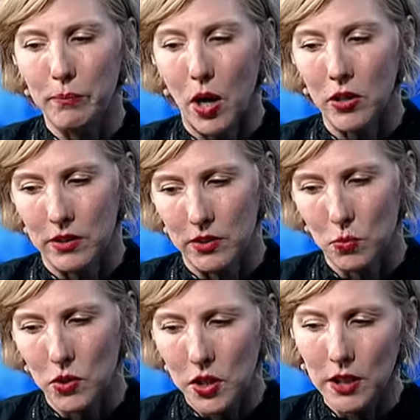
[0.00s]
bonds,
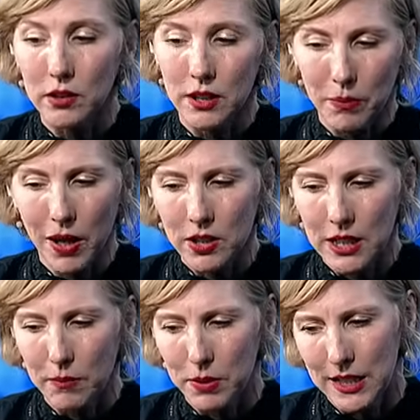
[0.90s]
which yield about
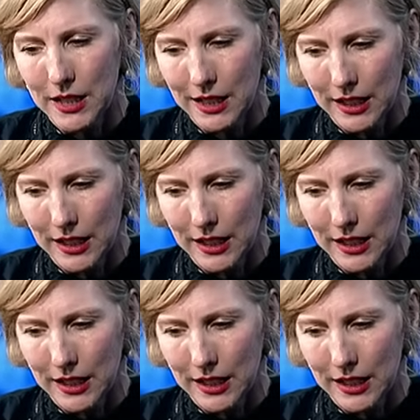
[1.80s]
10% a